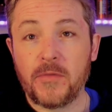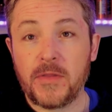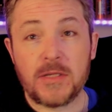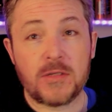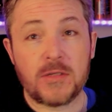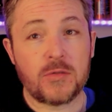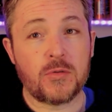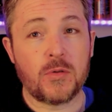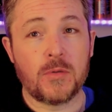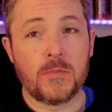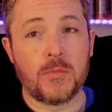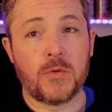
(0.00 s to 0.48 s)

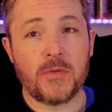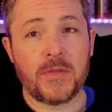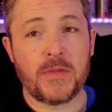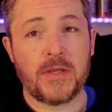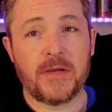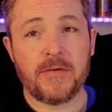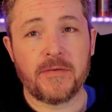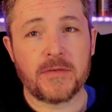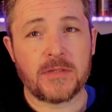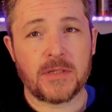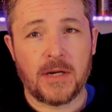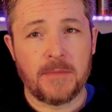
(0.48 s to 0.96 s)
With this one
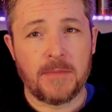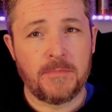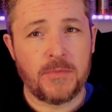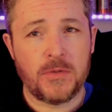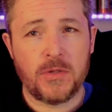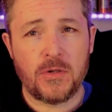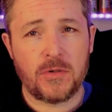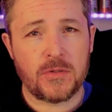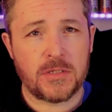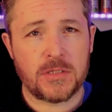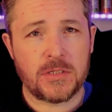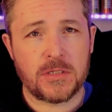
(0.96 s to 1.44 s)
more than the others,
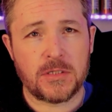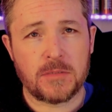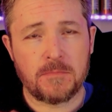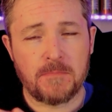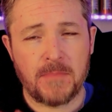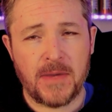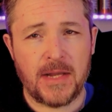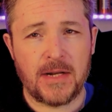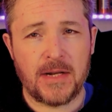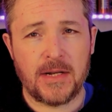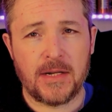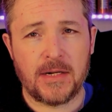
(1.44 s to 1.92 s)
I'm not
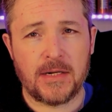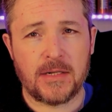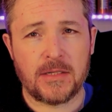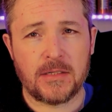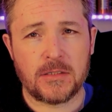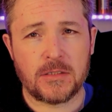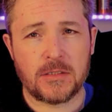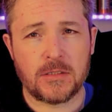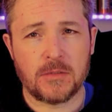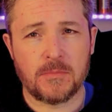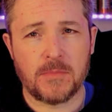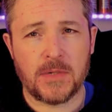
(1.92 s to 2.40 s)

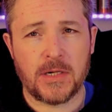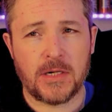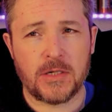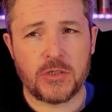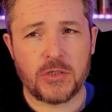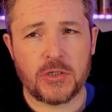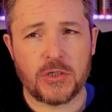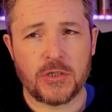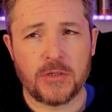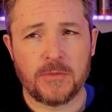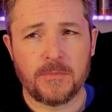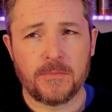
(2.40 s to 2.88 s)
smelling it so
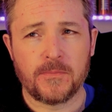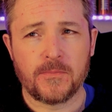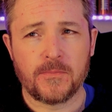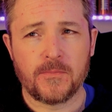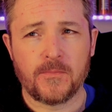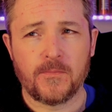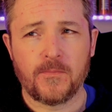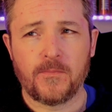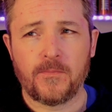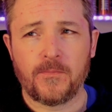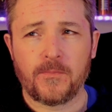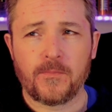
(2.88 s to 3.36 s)
much,
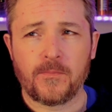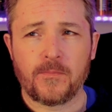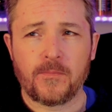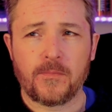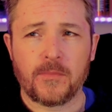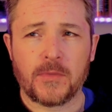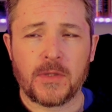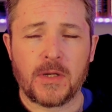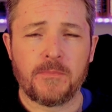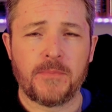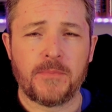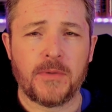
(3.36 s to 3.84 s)

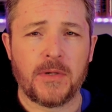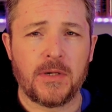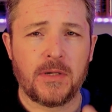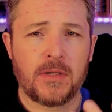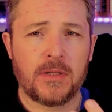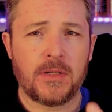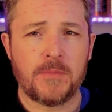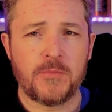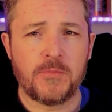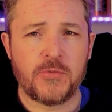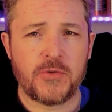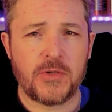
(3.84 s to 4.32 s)

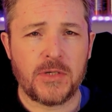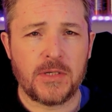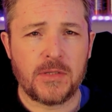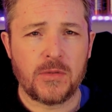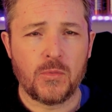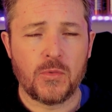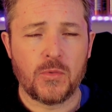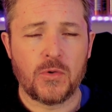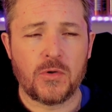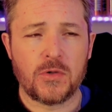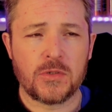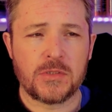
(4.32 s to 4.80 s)
but I'm
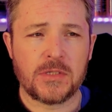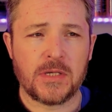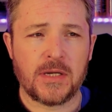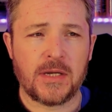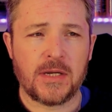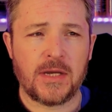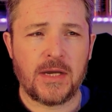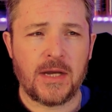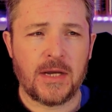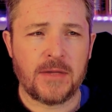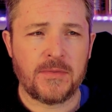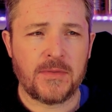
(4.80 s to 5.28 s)
drinking
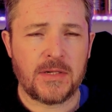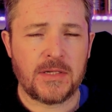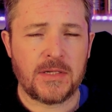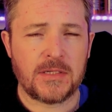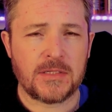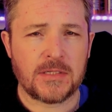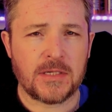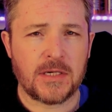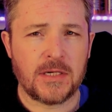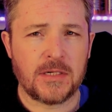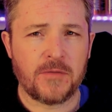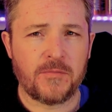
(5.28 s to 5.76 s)
water, and
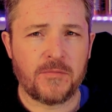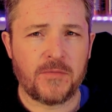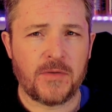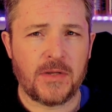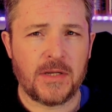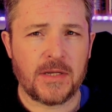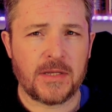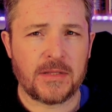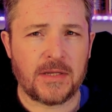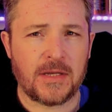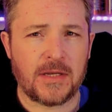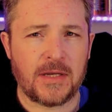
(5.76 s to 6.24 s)
then it's kind
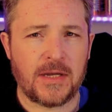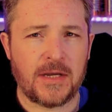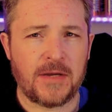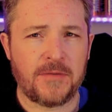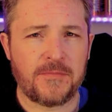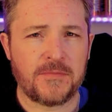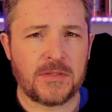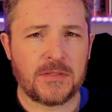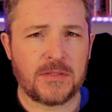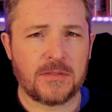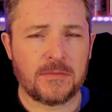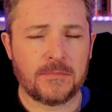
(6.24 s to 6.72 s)
of like that
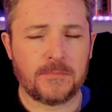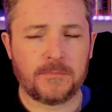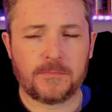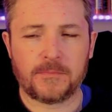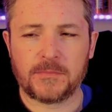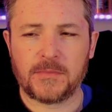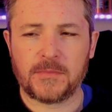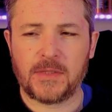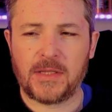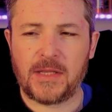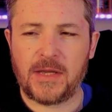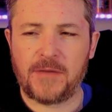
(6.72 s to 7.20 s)

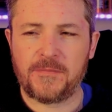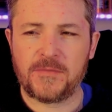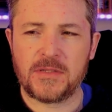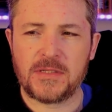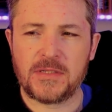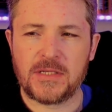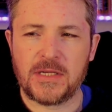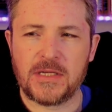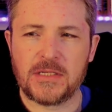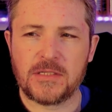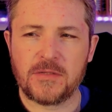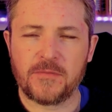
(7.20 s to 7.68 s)

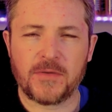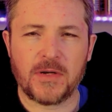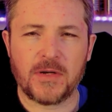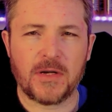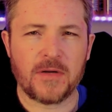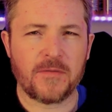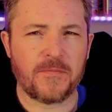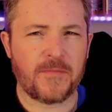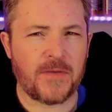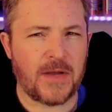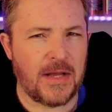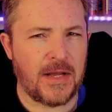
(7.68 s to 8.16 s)
aftertaste
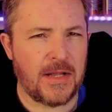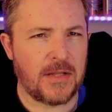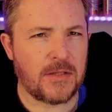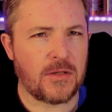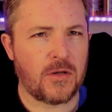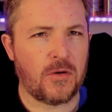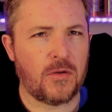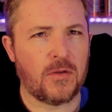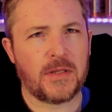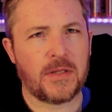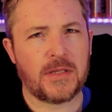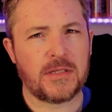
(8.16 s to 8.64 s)
of kind of
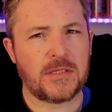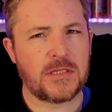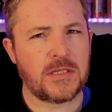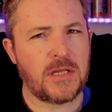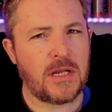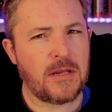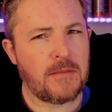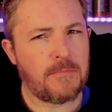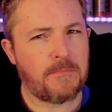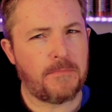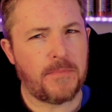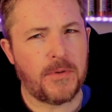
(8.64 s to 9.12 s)
alcohol, that
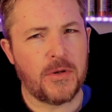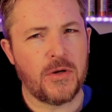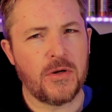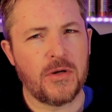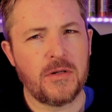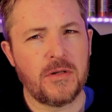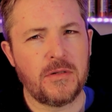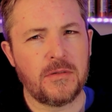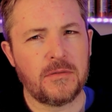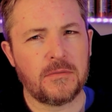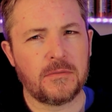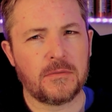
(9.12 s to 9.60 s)
slight
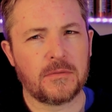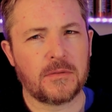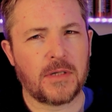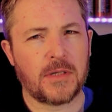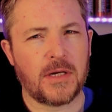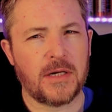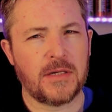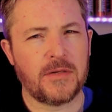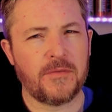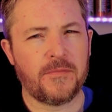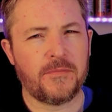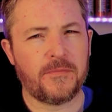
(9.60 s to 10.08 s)
burn
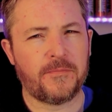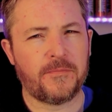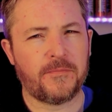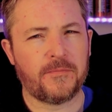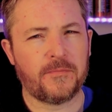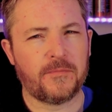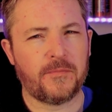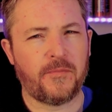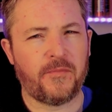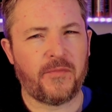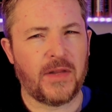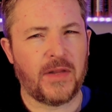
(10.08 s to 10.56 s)
kind of
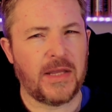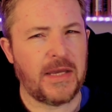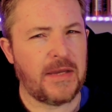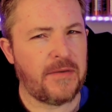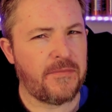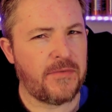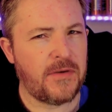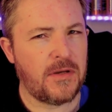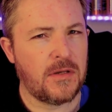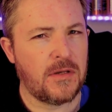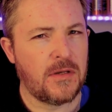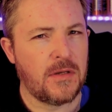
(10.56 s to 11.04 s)

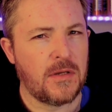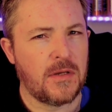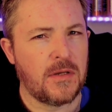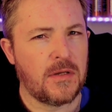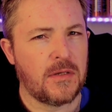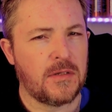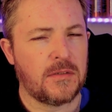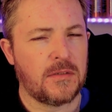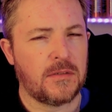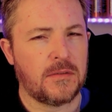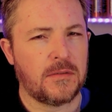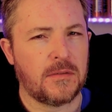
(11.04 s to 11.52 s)
flavour.
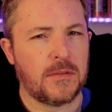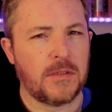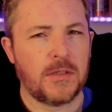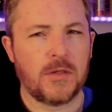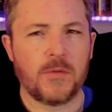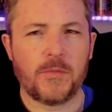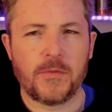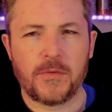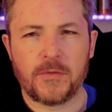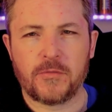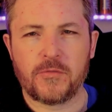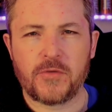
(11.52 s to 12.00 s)

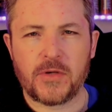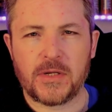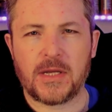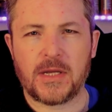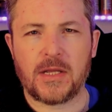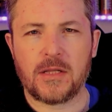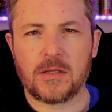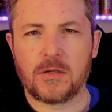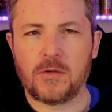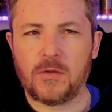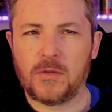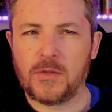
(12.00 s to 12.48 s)
You know, when you
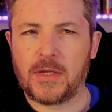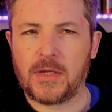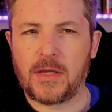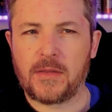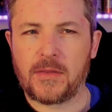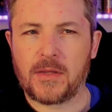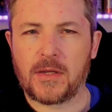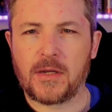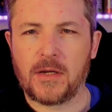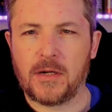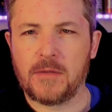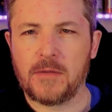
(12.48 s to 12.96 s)
drink alcohol,
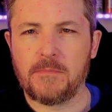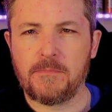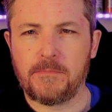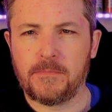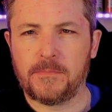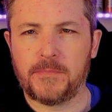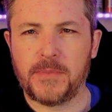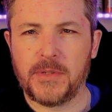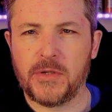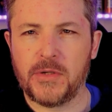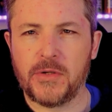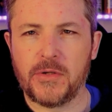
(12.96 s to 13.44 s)
you get that kind
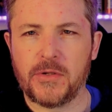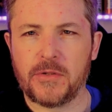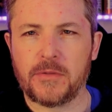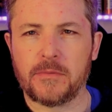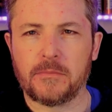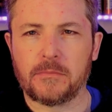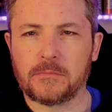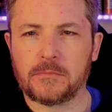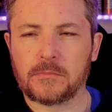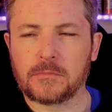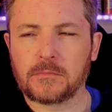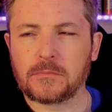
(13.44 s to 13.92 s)
of
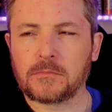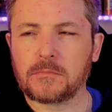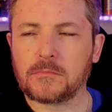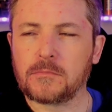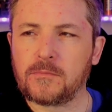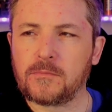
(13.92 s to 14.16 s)
burn.